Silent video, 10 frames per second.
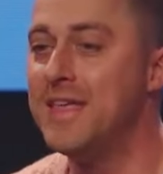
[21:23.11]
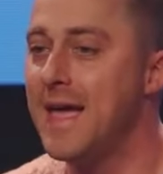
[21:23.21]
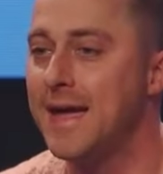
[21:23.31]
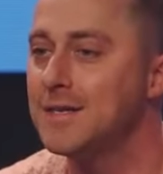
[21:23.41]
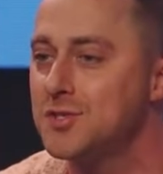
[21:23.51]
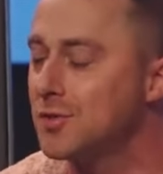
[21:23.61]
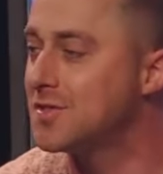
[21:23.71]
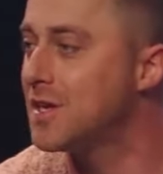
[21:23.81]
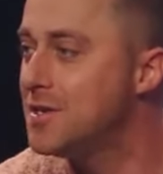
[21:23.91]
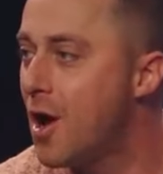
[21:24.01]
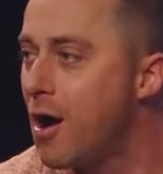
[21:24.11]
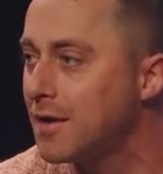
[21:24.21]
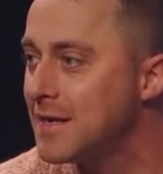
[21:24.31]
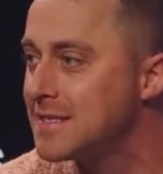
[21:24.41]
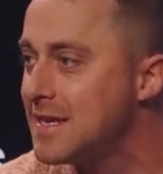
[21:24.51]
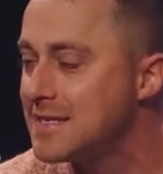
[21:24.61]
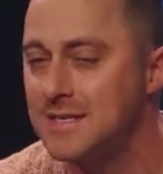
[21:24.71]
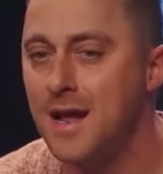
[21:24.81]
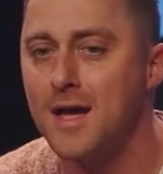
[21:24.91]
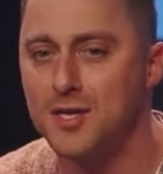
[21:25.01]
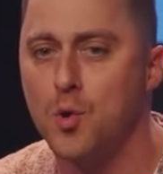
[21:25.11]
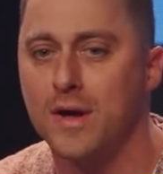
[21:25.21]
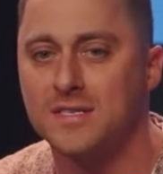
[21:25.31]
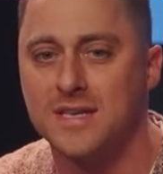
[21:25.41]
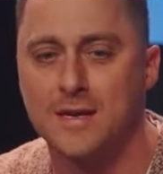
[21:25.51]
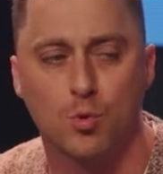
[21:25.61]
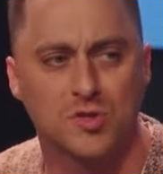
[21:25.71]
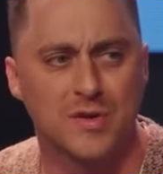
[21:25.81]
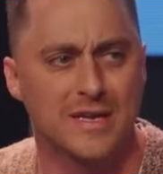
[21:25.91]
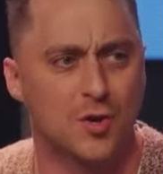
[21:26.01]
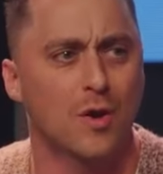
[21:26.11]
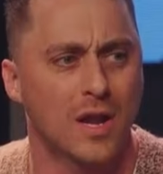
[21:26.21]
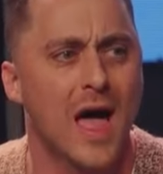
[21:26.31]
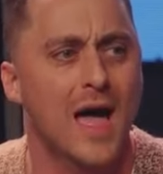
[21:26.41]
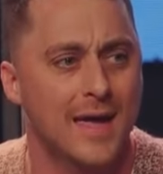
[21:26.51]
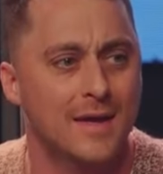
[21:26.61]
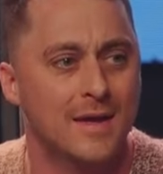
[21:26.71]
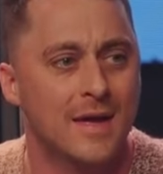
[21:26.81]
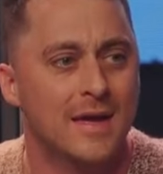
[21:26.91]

The answer to darkness is not you extinguishing your light,